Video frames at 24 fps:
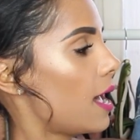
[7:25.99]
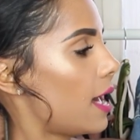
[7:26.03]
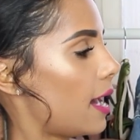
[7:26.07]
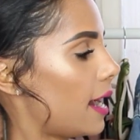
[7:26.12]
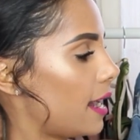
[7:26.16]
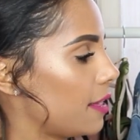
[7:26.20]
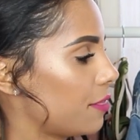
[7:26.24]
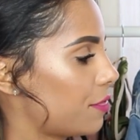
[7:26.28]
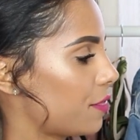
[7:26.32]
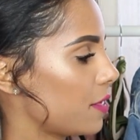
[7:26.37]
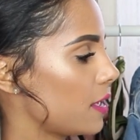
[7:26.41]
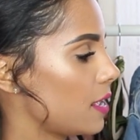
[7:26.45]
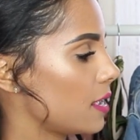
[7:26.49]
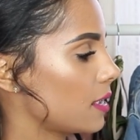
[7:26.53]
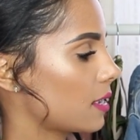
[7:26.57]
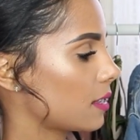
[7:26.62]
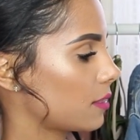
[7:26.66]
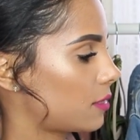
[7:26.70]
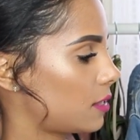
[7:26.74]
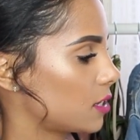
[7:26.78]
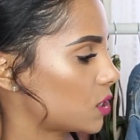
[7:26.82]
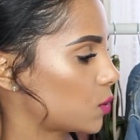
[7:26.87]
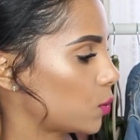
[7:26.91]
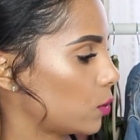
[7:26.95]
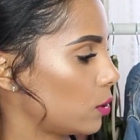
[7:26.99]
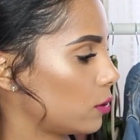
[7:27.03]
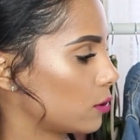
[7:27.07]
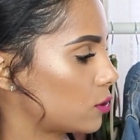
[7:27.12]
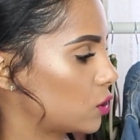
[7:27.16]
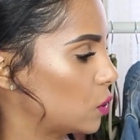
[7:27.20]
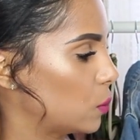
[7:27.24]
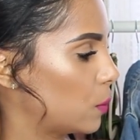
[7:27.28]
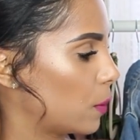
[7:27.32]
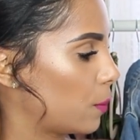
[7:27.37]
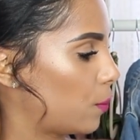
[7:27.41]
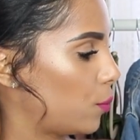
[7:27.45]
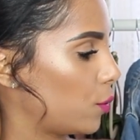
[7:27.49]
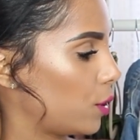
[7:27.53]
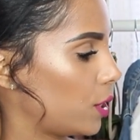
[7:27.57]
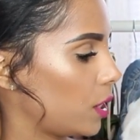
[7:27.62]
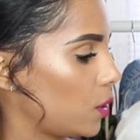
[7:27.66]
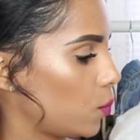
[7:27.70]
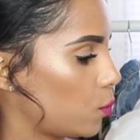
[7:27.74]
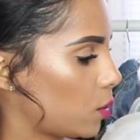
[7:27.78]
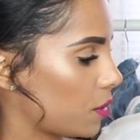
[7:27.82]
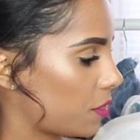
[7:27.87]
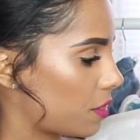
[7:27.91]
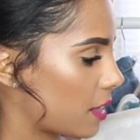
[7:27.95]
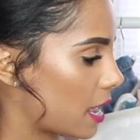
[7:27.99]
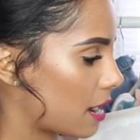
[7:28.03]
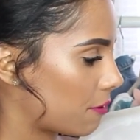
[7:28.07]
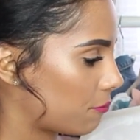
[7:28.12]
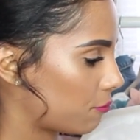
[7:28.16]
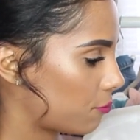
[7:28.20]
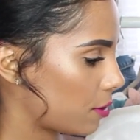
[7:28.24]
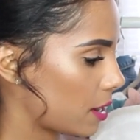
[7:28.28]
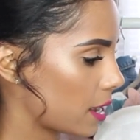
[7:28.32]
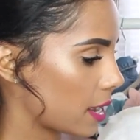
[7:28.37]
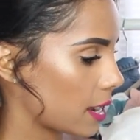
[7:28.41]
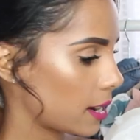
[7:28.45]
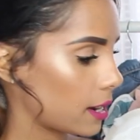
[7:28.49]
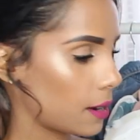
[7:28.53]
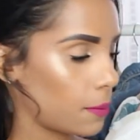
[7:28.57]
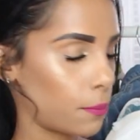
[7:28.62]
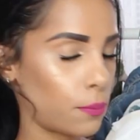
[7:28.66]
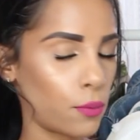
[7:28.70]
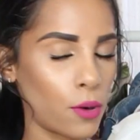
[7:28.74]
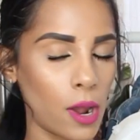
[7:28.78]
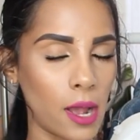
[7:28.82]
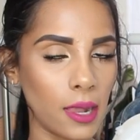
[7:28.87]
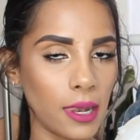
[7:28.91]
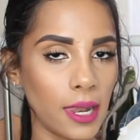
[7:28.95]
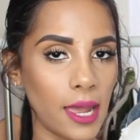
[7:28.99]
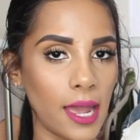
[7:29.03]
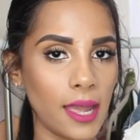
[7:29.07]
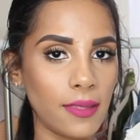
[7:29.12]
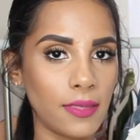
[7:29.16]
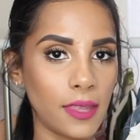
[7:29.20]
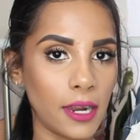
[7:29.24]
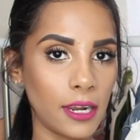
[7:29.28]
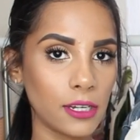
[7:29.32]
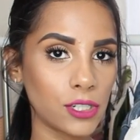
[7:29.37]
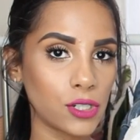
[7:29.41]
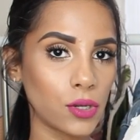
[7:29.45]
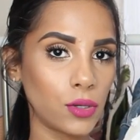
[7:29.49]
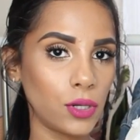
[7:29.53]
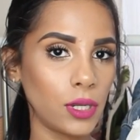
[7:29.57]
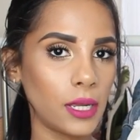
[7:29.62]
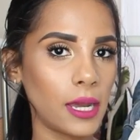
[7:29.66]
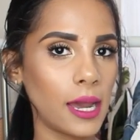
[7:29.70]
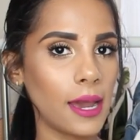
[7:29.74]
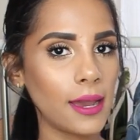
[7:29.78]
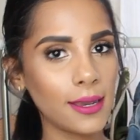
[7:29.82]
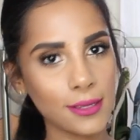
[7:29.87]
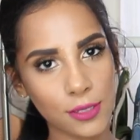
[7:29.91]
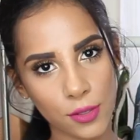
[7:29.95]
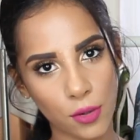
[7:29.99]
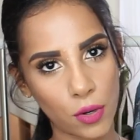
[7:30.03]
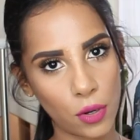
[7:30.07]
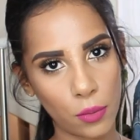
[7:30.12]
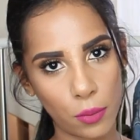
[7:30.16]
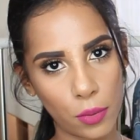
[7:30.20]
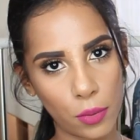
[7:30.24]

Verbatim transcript: i think this will look super pretty with that red bralette that i showed you guys or